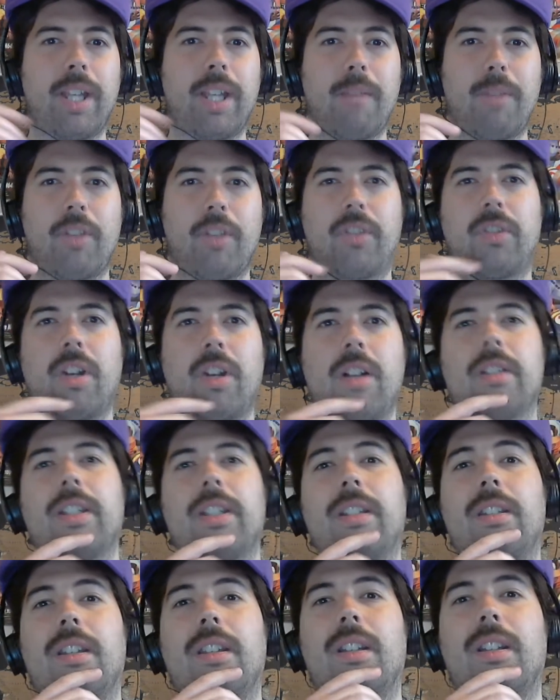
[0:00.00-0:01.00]
I'm just
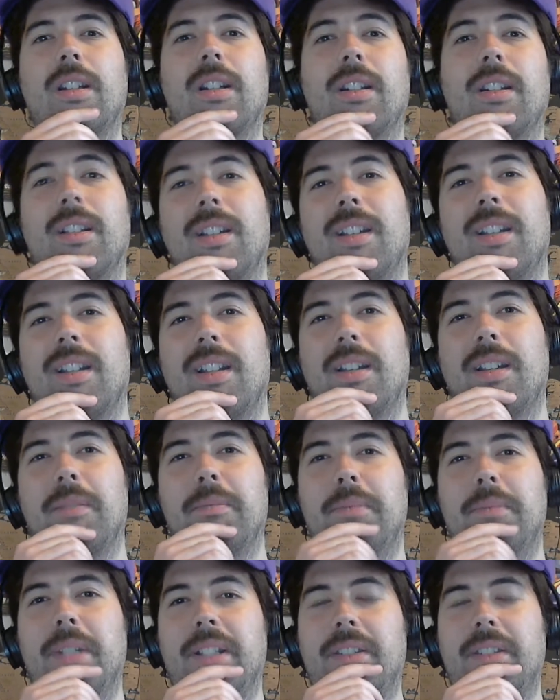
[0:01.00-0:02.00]
stalling here.
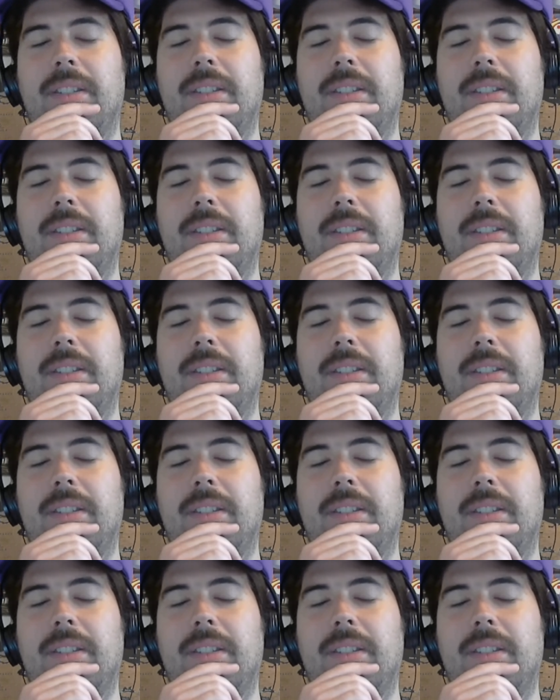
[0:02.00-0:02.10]
But